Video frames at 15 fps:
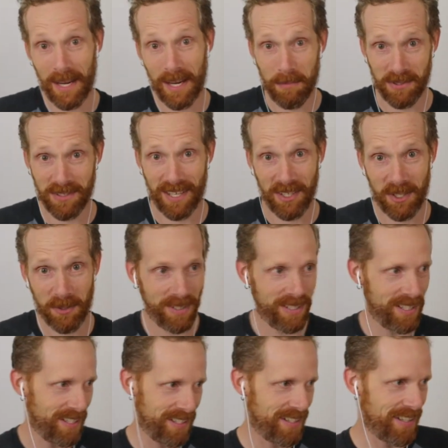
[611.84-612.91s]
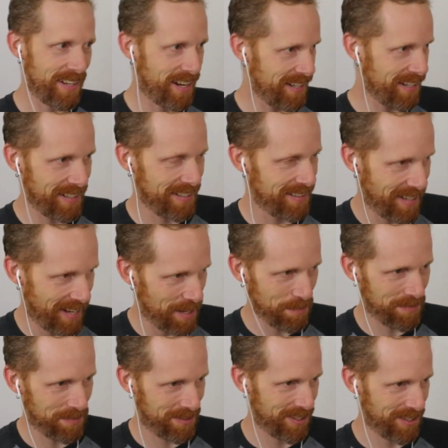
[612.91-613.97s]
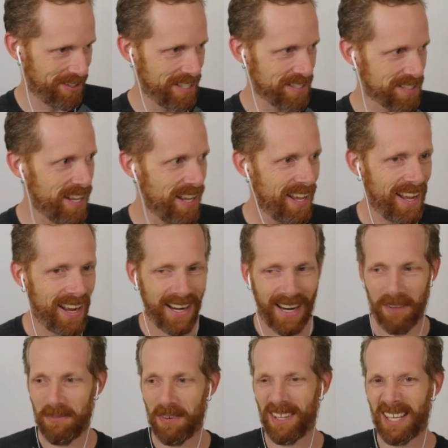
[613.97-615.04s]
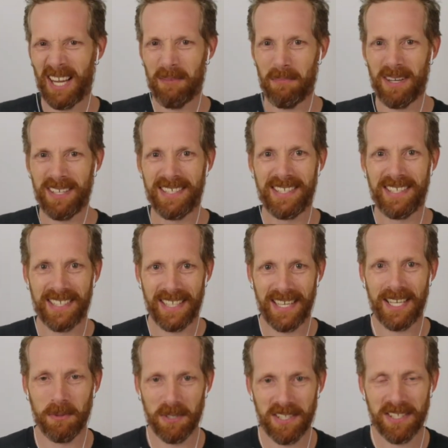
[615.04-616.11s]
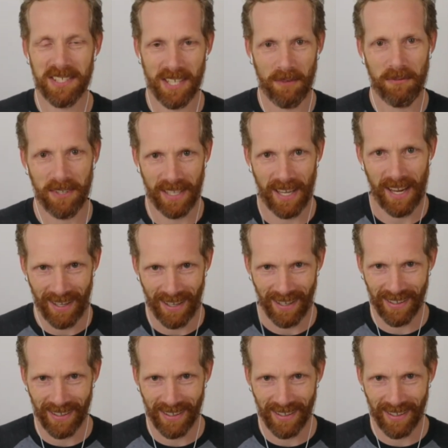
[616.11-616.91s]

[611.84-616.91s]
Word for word: percent humidity and ninety-eight degrees. And I felt like I, my skin was suffocating. Like